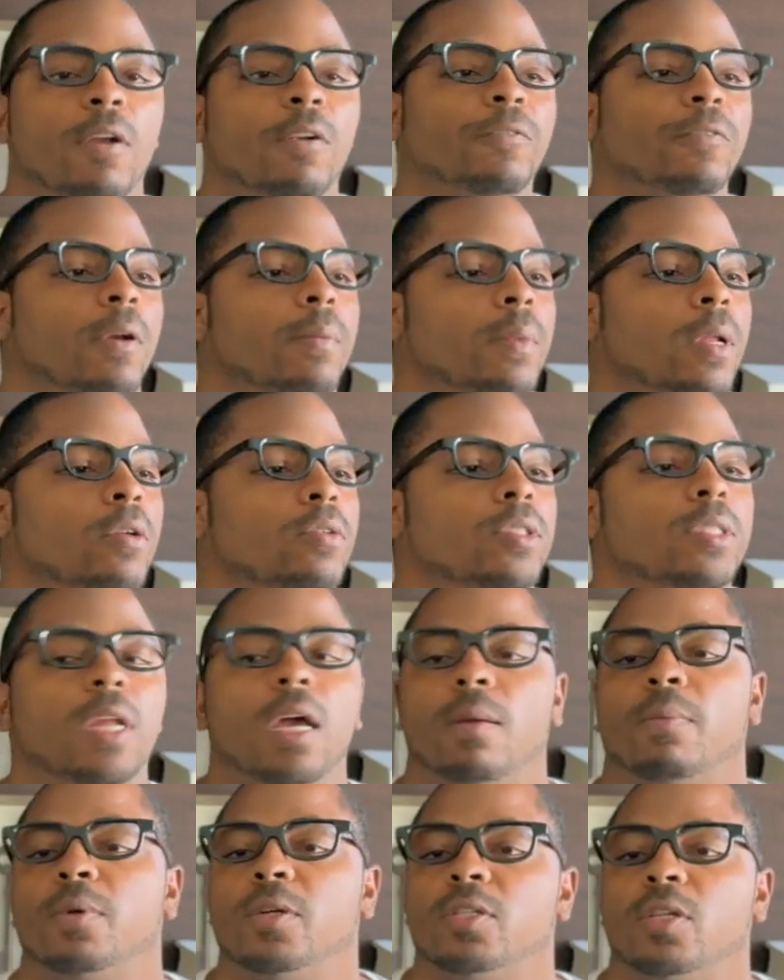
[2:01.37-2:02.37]
from those
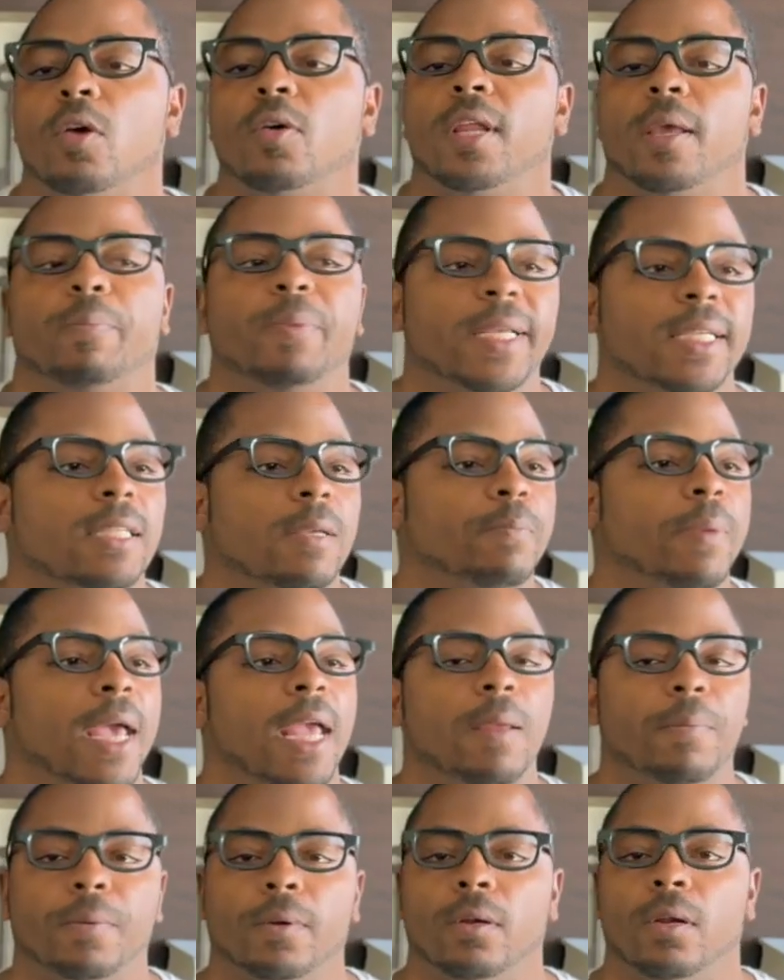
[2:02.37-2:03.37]
numbers on that piece of
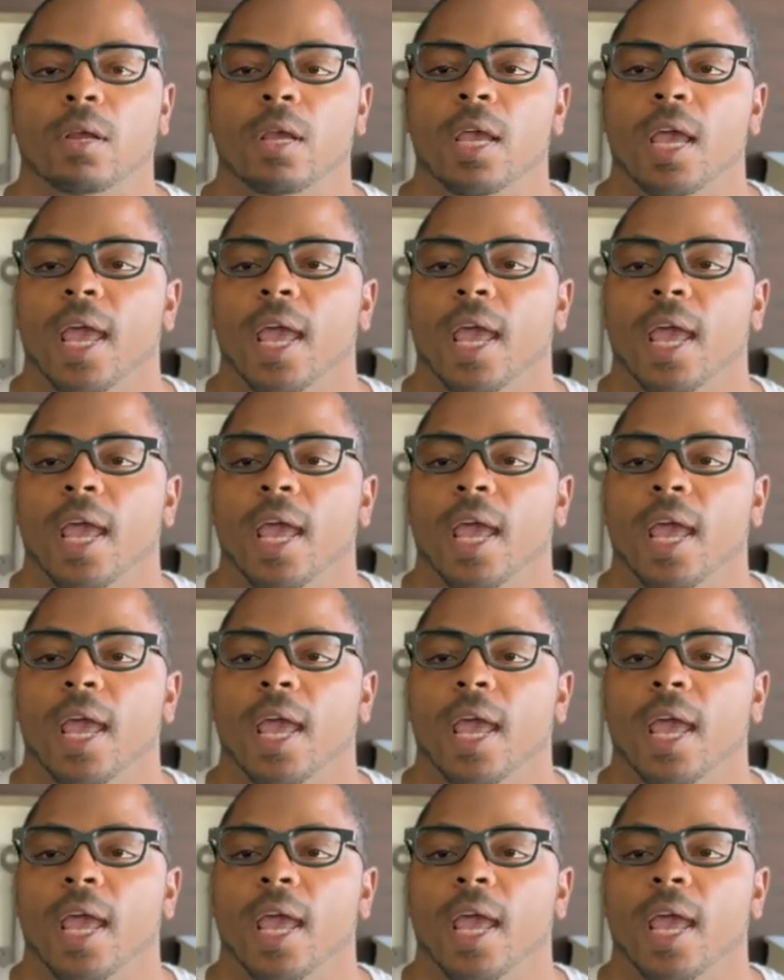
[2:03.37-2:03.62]
paper.